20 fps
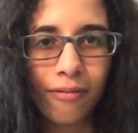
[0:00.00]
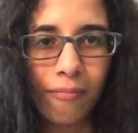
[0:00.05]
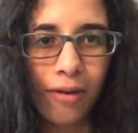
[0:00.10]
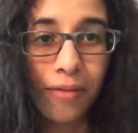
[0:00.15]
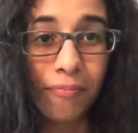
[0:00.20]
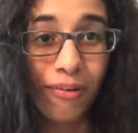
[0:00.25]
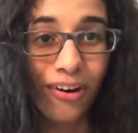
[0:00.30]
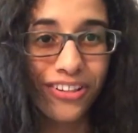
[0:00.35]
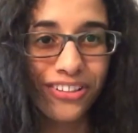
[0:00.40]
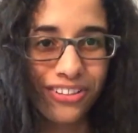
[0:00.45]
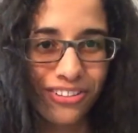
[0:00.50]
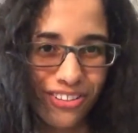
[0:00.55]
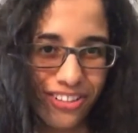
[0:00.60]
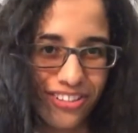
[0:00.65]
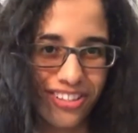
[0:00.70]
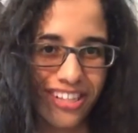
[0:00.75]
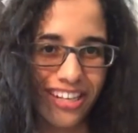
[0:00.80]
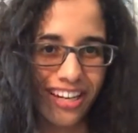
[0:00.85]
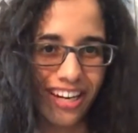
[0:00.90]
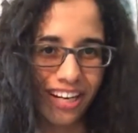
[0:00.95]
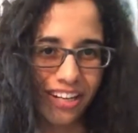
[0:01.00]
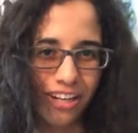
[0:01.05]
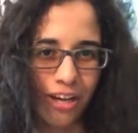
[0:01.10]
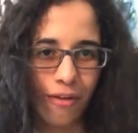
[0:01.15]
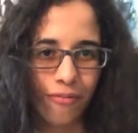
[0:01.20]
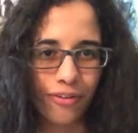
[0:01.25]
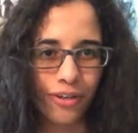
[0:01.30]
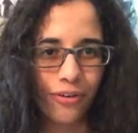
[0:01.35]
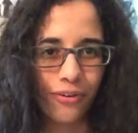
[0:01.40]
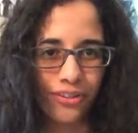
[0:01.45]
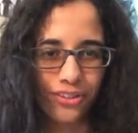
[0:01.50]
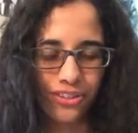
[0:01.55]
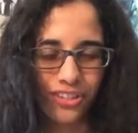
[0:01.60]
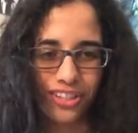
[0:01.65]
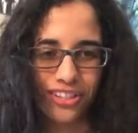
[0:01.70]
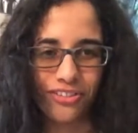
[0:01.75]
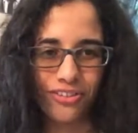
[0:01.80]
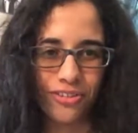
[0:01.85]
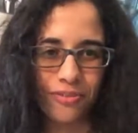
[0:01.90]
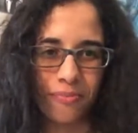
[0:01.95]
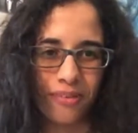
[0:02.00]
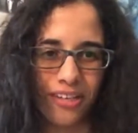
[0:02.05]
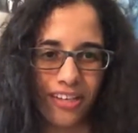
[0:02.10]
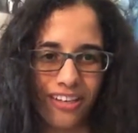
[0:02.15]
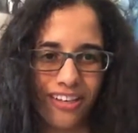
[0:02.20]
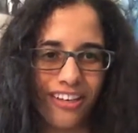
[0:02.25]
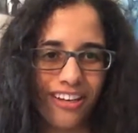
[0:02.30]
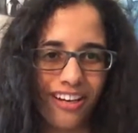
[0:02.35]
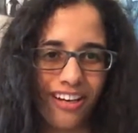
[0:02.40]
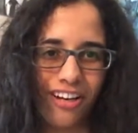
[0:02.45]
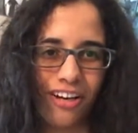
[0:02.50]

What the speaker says: My mother does that. I love it when she tells me